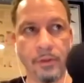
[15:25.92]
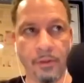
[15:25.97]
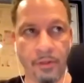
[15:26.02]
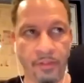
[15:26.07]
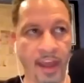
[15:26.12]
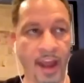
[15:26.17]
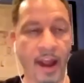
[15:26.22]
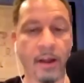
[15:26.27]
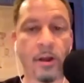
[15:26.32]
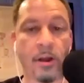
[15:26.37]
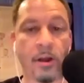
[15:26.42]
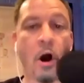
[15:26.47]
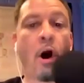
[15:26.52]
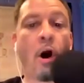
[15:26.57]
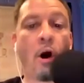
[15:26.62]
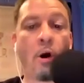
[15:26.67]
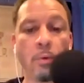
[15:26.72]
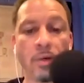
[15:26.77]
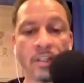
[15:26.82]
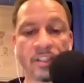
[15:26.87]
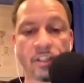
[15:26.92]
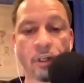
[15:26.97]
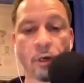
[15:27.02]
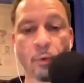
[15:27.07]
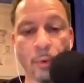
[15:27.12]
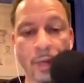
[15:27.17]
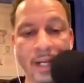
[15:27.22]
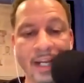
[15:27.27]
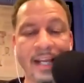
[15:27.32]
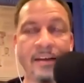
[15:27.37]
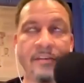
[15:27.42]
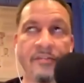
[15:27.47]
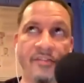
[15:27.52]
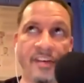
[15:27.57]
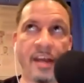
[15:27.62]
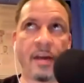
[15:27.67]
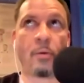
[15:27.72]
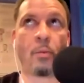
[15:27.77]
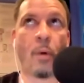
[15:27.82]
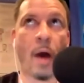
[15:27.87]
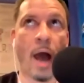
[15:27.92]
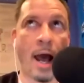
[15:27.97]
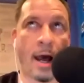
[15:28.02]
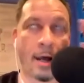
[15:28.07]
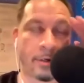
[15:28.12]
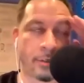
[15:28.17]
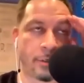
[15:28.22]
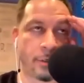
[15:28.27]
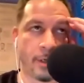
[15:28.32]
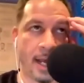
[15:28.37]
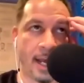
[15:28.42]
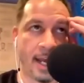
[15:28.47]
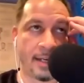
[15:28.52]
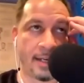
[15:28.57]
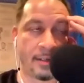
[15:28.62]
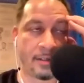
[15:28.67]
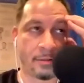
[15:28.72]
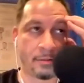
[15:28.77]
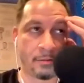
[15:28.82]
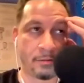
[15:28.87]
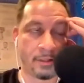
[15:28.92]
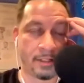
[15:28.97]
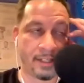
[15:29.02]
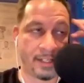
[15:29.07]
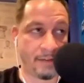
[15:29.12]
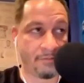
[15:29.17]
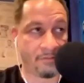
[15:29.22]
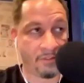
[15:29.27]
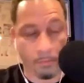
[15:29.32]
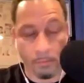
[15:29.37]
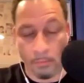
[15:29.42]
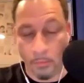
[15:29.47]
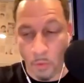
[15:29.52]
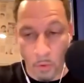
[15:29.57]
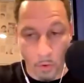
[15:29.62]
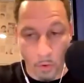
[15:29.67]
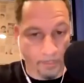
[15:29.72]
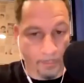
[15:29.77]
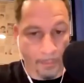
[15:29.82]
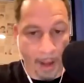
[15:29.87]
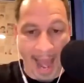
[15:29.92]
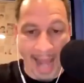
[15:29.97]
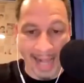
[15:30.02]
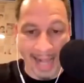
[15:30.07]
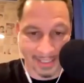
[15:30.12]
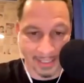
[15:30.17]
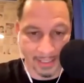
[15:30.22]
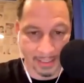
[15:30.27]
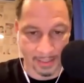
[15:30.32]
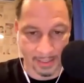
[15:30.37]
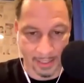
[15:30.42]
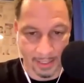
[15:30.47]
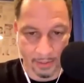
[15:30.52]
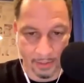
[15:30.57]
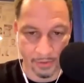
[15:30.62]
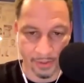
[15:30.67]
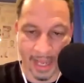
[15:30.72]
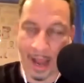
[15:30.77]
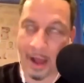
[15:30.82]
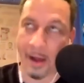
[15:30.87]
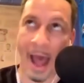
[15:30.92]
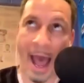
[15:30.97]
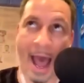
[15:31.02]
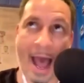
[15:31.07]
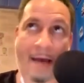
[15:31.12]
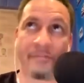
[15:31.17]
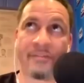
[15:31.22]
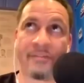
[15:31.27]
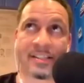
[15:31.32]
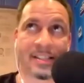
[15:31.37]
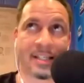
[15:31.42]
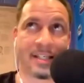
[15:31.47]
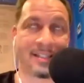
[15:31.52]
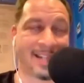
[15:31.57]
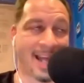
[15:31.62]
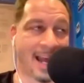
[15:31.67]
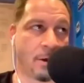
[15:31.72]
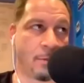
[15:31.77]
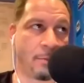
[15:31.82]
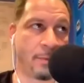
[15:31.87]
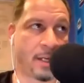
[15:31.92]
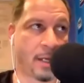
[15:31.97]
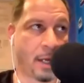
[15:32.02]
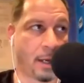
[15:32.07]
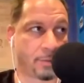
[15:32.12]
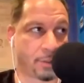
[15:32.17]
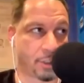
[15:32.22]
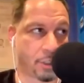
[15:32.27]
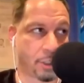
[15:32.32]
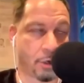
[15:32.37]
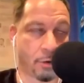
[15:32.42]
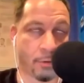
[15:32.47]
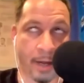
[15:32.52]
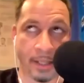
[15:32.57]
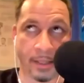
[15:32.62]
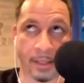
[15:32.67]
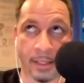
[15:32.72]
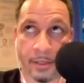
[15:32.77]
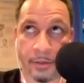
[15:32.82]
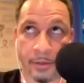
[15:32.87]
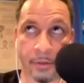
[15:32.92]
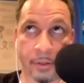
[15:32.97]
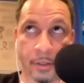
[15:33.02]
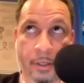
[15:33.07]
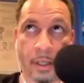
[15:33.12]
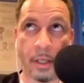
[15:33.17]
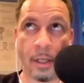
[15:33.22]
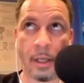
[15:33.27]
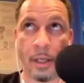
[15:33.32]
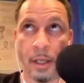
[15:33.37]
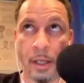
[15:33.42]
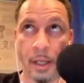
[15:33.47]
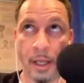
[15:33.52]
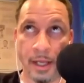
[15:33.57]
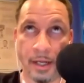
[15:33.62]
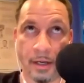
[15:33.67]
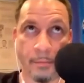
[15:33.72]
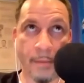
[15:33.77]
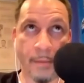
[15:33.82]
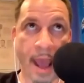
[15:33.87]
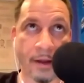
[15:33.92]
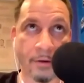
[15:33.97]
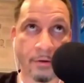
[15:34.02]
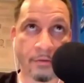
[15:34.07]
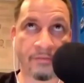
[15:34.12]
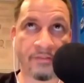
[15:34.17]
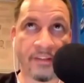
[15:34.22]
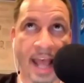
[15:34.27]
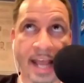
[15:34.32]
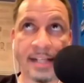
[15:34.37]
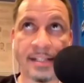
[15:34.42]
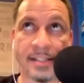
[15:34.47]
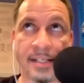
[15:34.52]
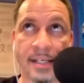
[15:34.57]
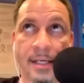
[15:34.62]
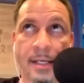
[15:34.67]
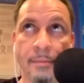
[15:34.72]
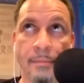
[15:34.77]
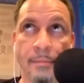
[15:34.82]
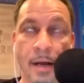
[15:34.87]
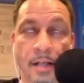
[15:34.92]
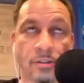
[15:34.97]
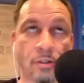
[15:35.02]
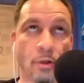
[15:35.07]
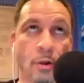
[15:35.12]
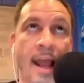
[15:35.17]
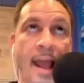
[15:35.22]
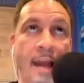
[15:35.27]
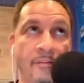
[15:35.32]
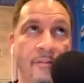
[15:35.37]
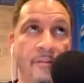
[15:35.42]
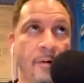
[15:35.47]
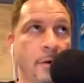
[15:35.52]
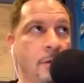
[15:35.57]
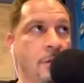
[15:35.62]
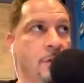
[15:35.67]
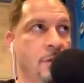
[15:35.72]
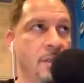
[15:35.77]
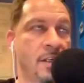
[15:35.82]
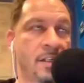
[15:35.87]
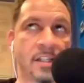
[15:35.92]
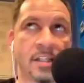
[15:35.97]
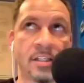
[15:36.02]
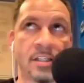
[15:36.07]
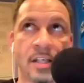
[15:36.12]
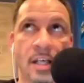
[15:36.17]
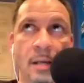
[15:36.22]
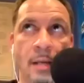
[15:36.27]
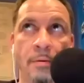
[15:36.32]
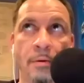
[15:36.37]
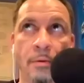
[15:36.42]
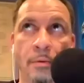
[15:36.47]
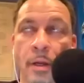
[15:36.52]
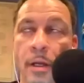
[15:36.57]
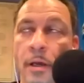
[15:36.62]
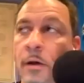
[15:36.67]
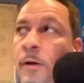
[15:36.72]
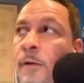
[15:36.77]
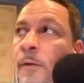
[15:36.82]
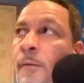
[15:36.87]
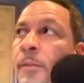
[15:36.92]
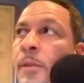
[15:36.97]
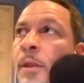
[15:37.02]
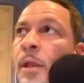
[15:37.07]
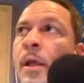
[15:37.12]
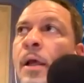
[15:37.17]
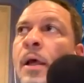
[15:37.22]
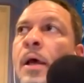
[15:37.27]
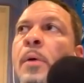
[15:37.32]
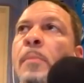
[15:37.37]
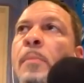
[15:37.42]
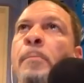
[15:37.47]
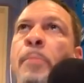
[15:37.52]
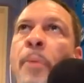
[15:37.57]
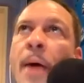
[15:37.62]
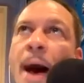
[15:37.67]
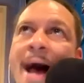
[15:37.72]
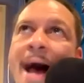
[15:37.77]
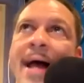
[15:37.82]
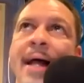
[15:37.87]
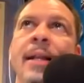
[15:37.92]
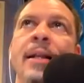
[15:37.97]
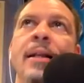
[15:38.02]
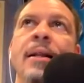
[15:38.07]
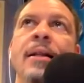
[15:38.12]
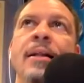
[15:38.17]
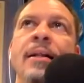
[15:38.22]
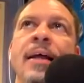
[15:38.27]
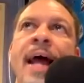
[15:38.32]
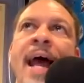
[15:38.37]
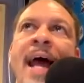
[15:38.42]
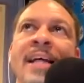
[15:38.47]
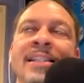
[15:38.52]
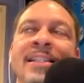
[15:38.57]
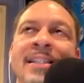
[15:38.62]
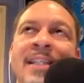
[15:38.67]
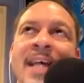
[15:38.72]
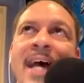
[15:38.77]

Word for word: their goal was to reinvent Wilder and give him more boxing skills. Now, obviously, he's not going to become Sugar Ray Leonard in a matter of 19 months or ever. Let's just keep it real. But as